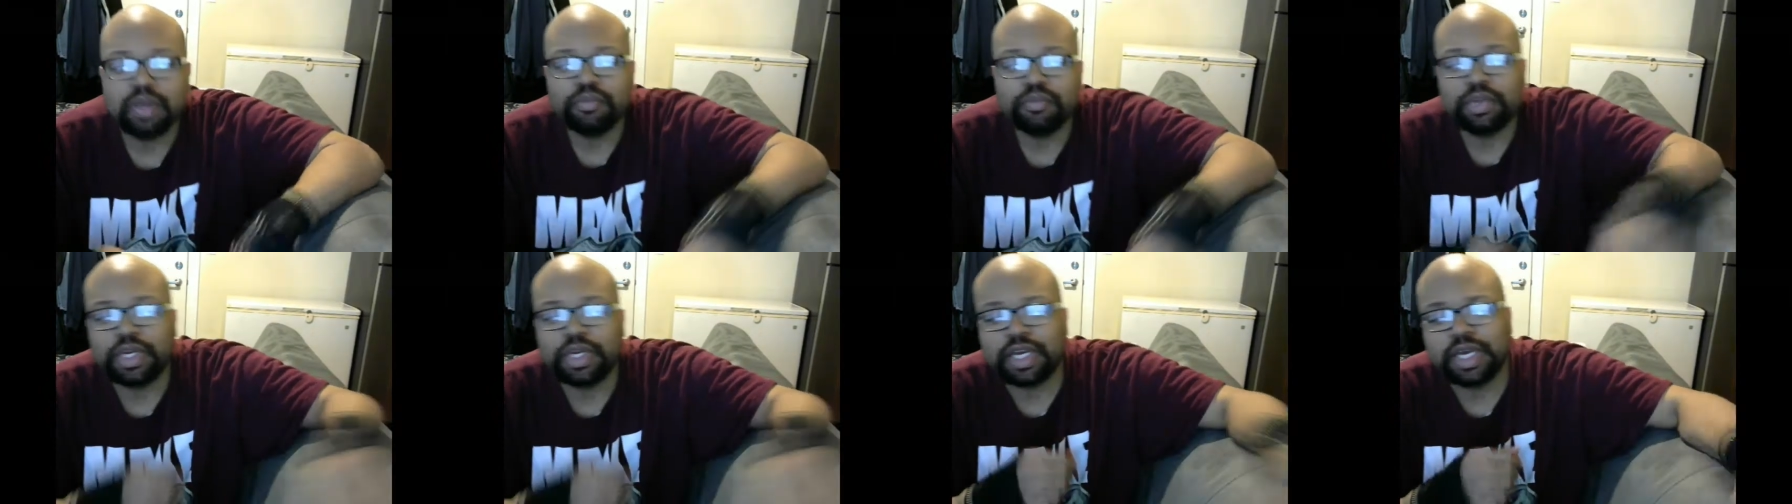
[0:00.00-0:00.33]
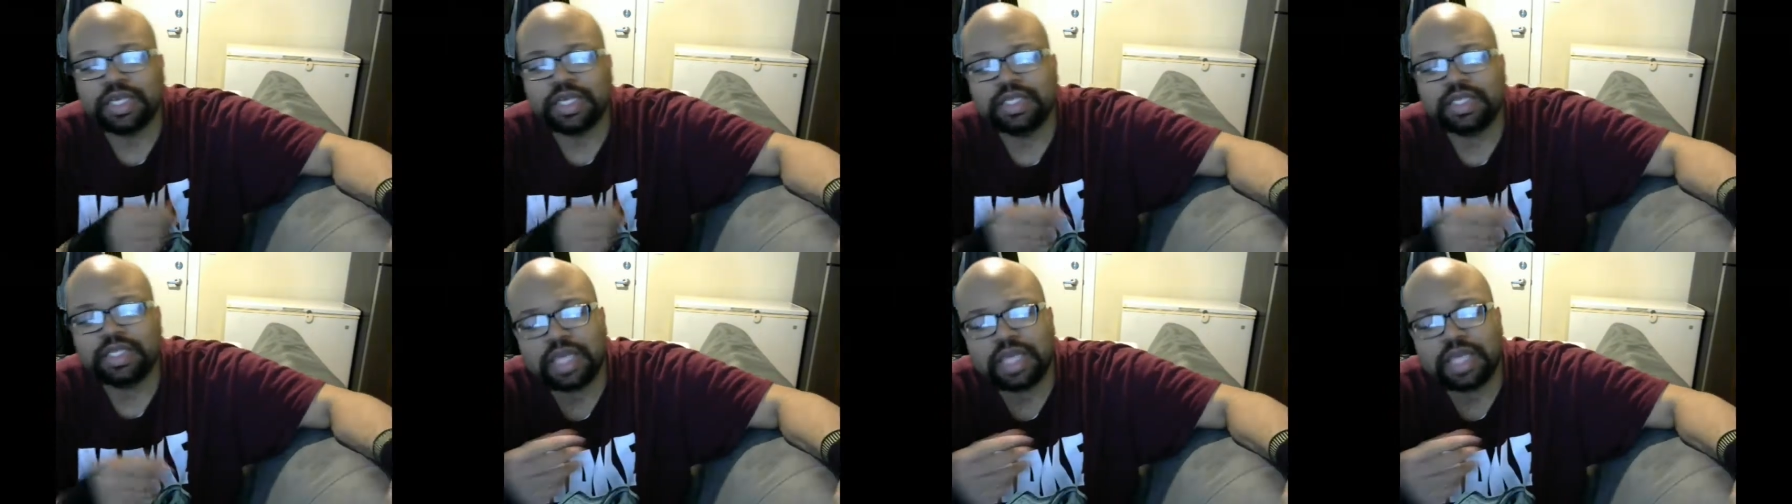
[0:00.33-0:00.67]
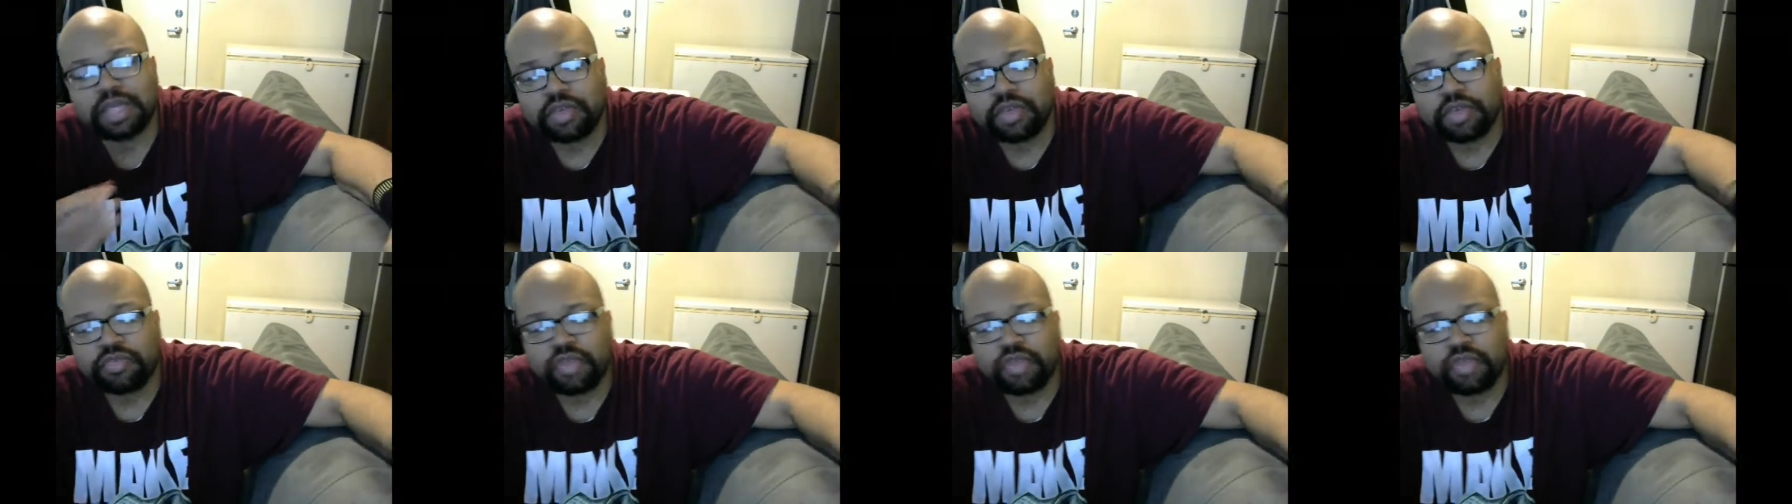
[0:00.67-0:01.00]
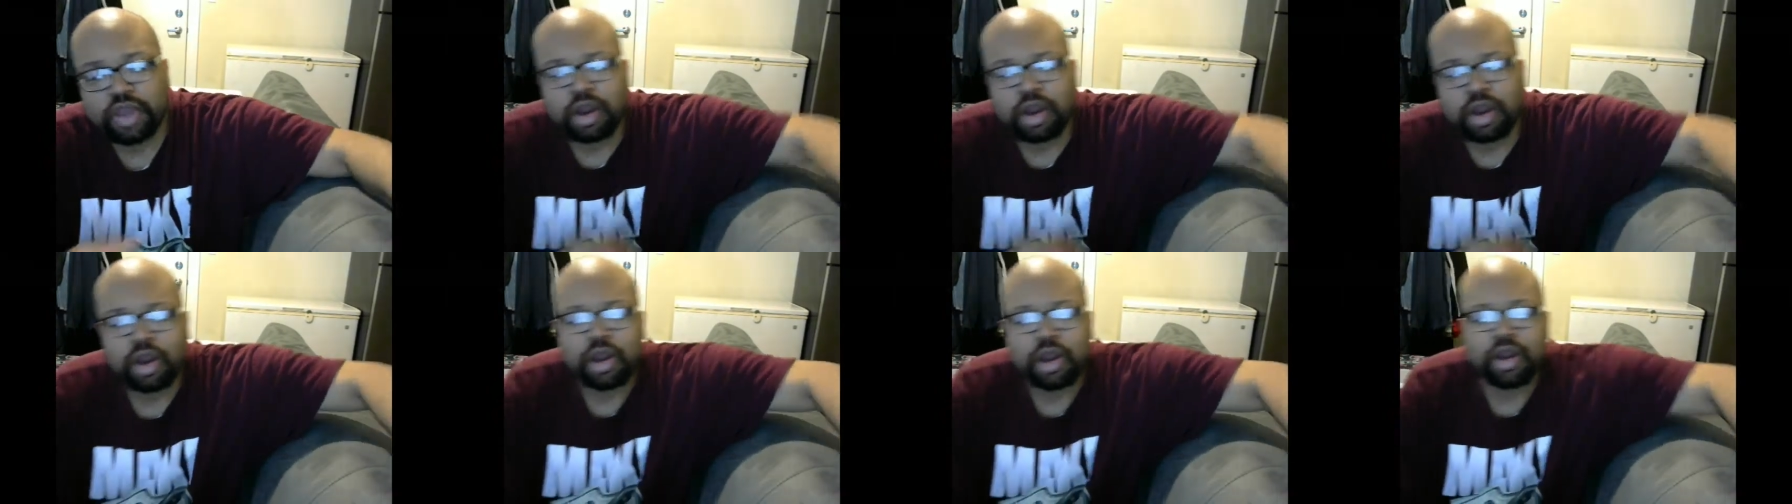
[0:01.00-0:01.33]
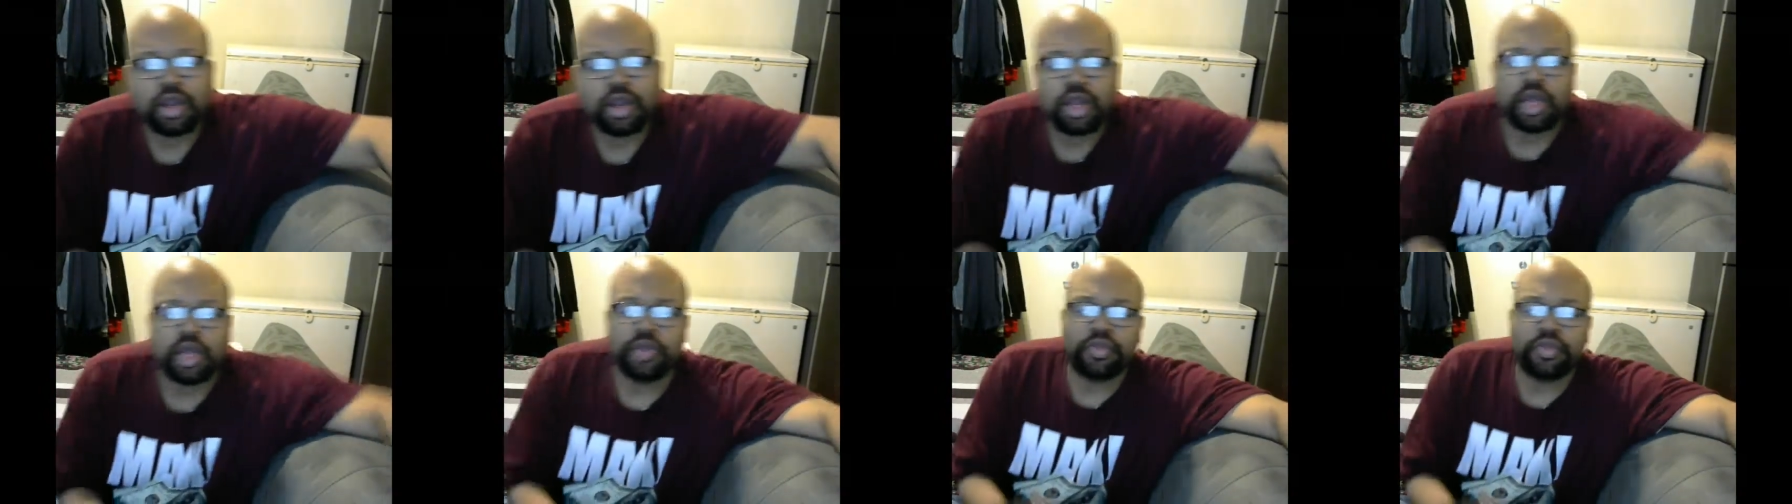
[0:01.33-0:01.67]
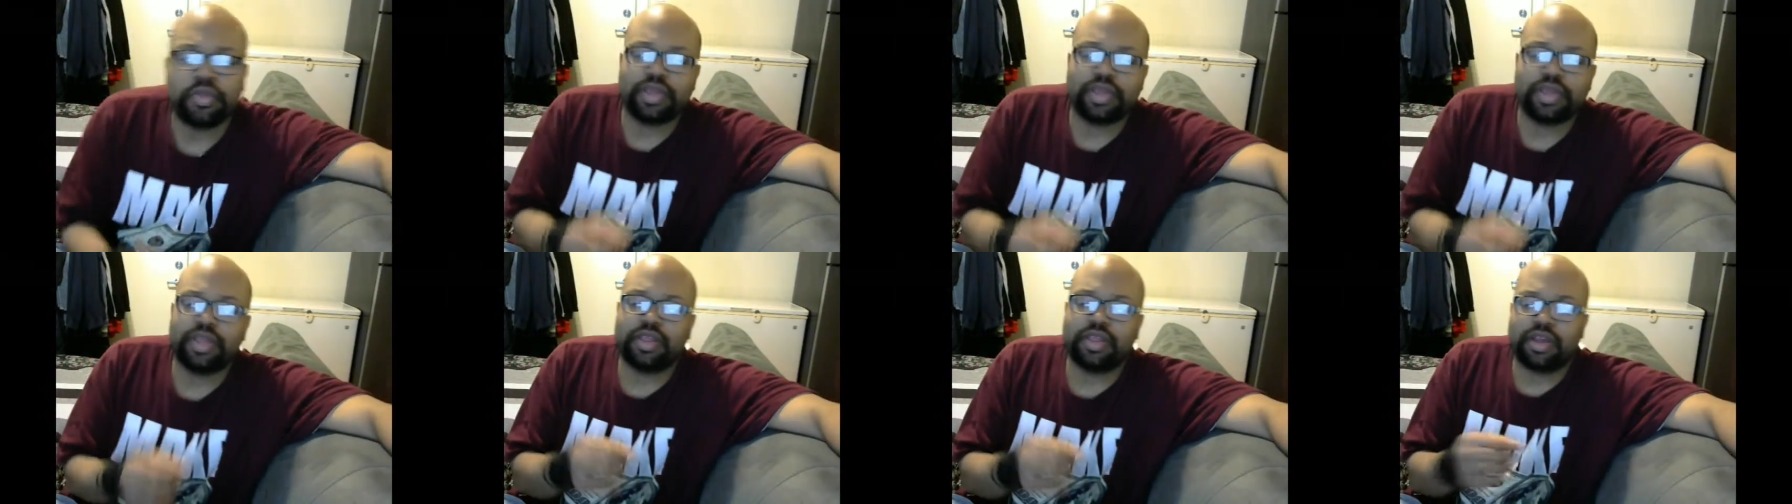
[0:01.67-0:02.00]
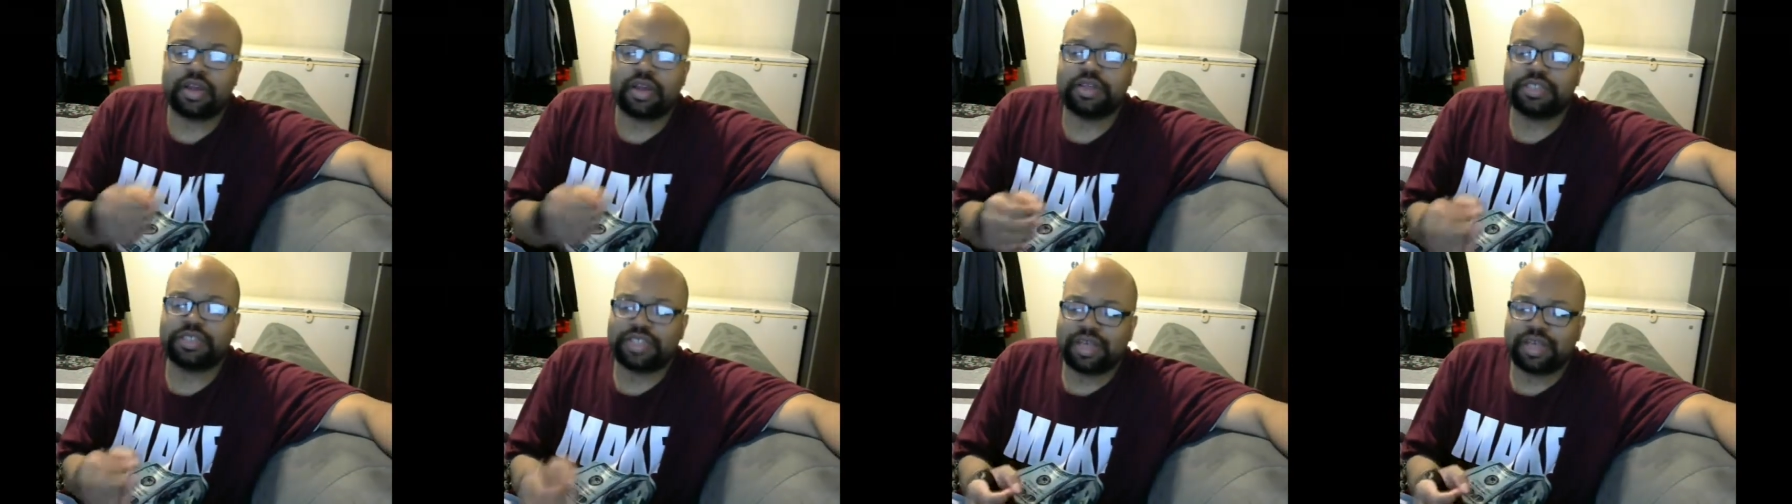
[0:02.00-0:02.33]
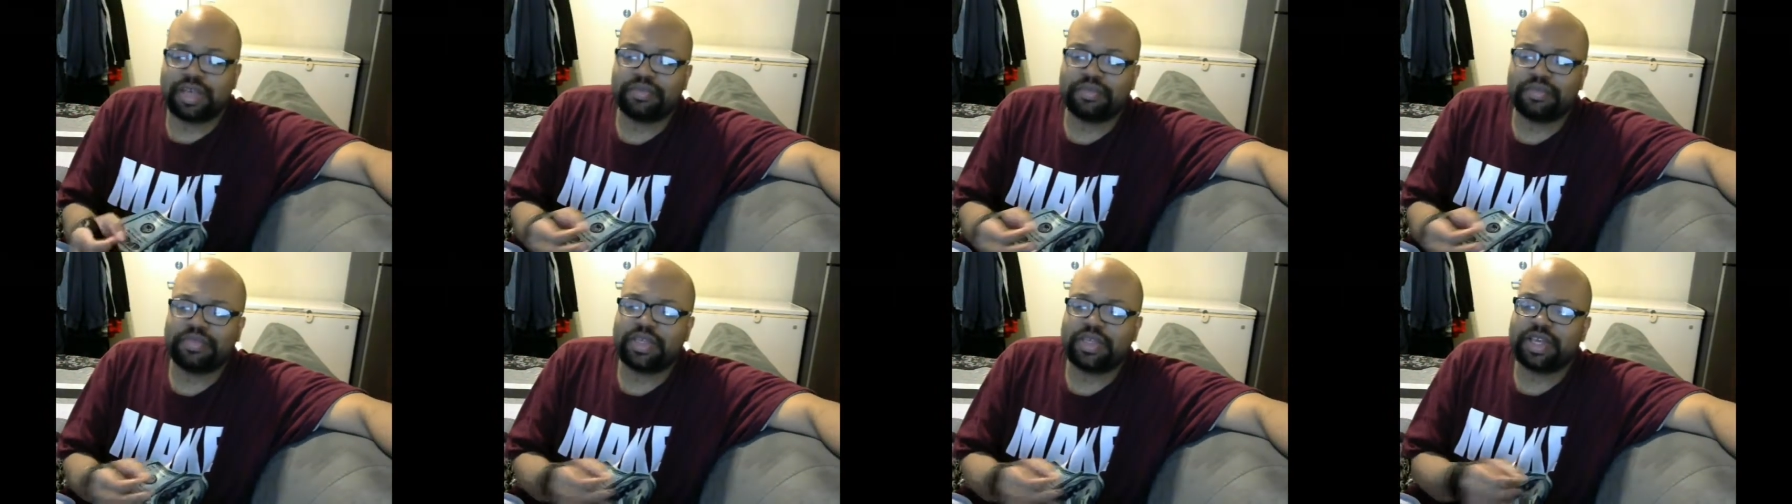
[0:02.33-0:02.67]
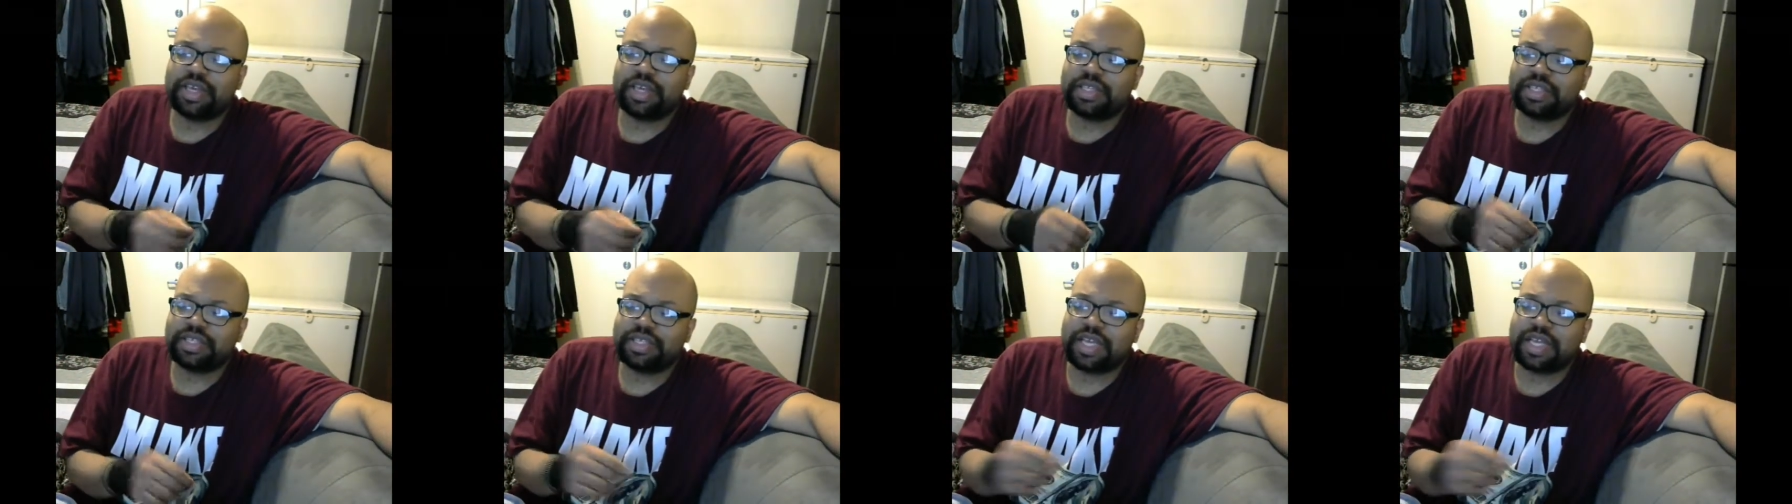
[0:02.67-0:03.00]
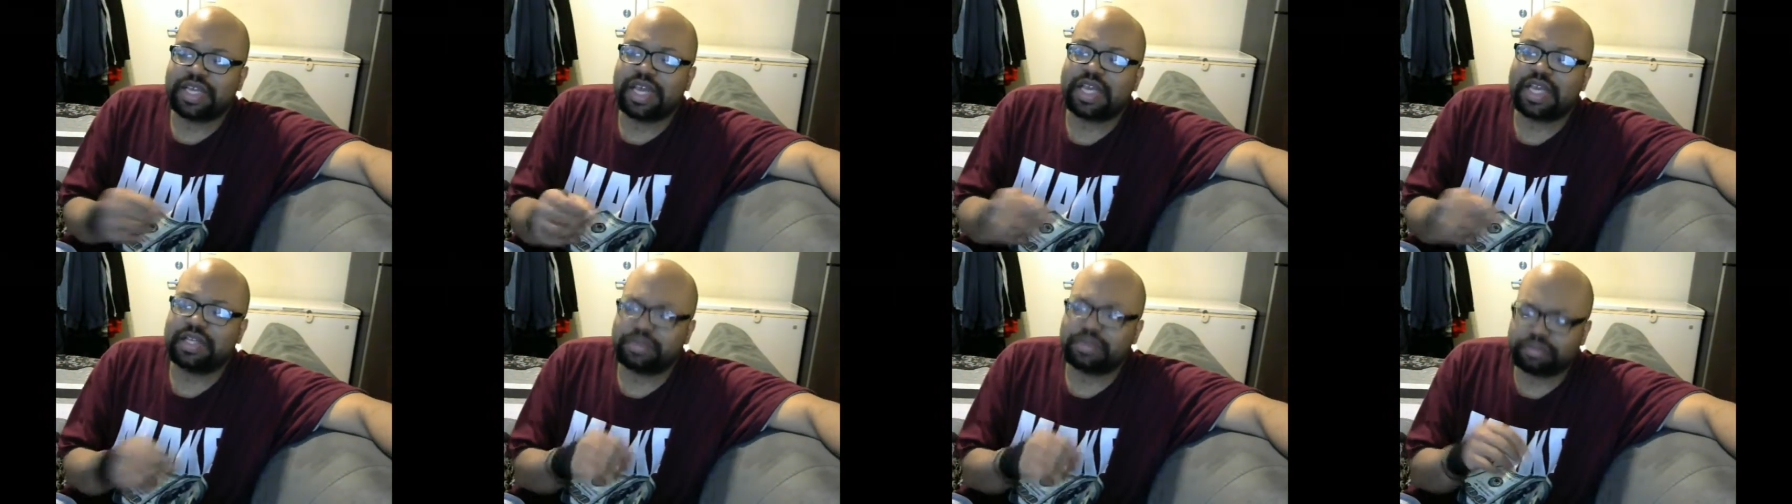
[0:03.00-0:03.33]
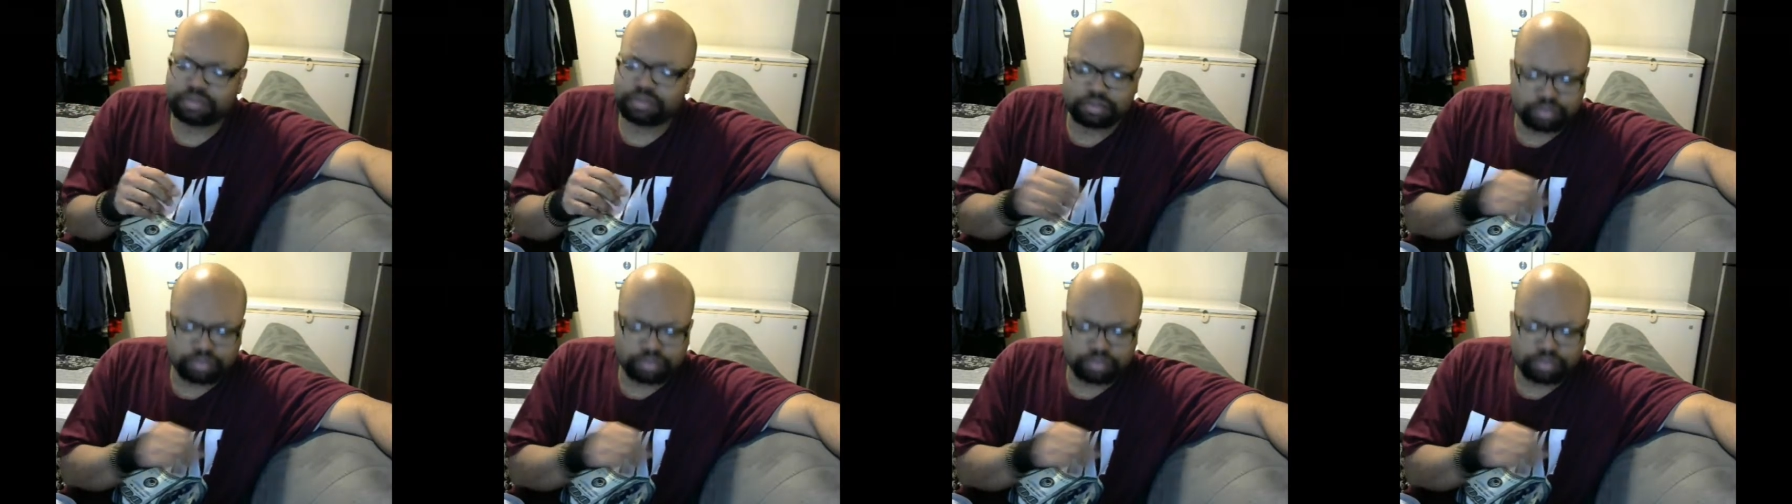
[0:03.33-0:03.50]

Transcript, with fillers: Because I think there are other, there are some things that